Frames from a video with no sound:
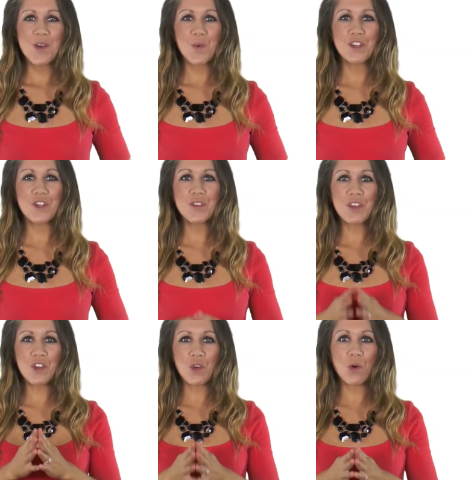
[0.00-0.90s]

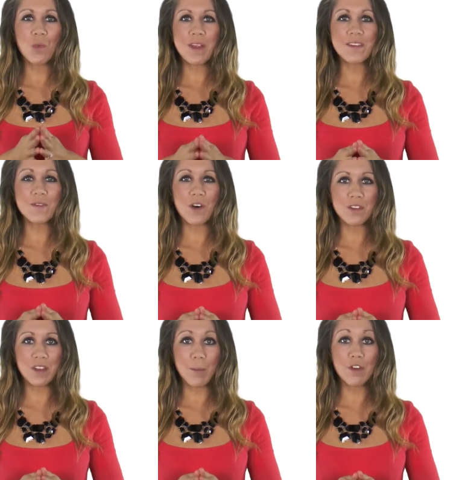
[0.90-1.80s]
Reducing your risk of
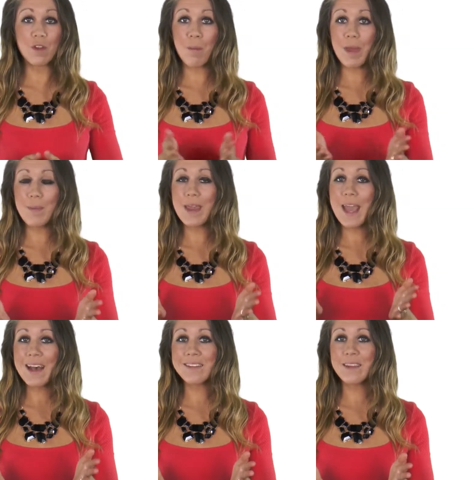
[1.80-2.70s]
Alzheimer's may be
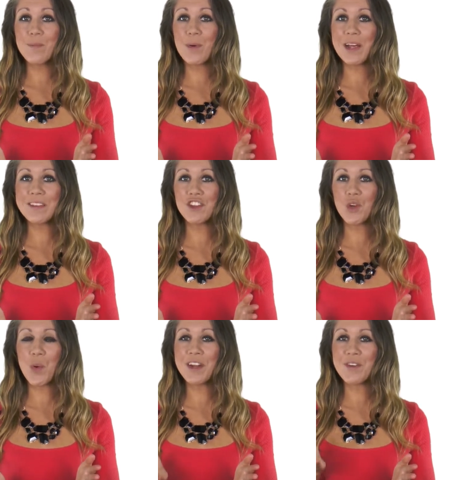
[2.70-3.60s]
as simple as
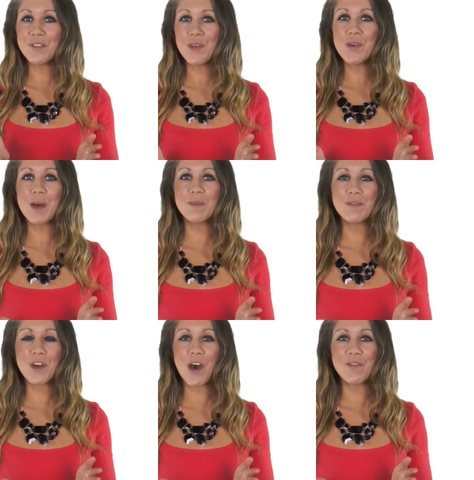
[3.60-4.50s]
enjoying a few cups
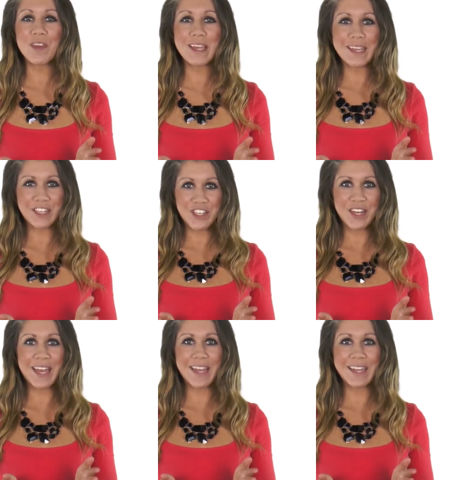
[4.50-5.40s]
of coffee each
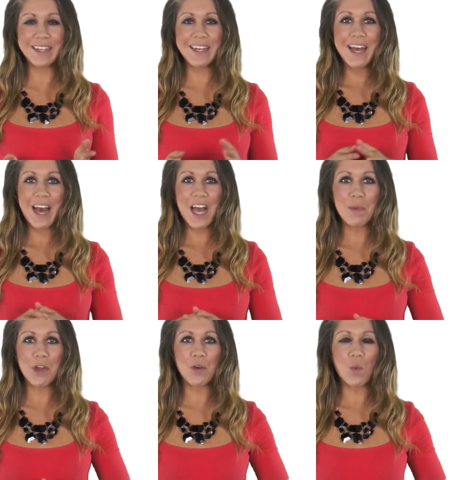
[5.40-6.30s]
day. I'm
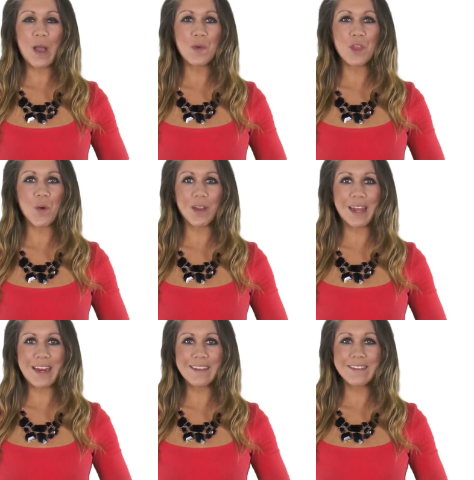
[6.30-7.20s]
Erin White with your
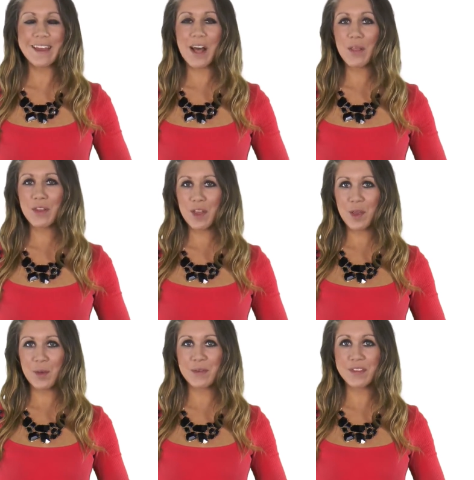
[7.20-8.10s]
latest health
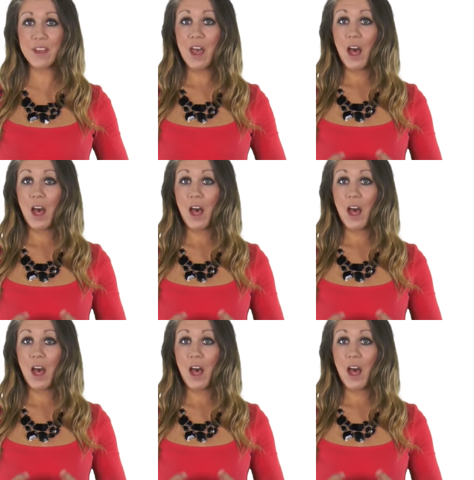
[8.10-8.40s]
news.